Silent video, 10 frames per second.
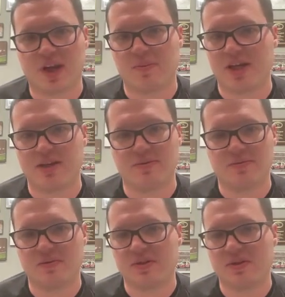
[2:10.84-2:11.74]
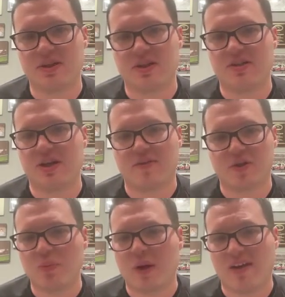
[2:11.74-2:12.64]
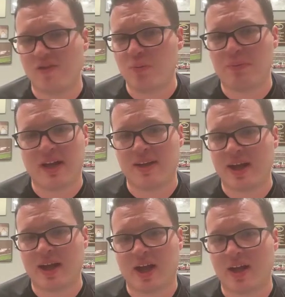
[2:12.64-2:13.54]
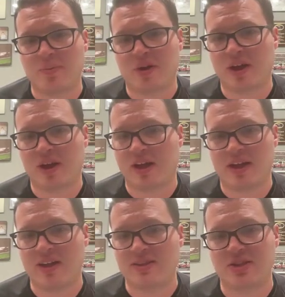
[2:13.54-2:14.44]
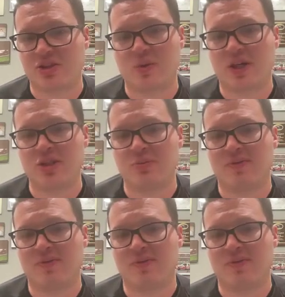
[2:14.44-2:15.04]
I mean, have you have you been in that kind of play and kind of situation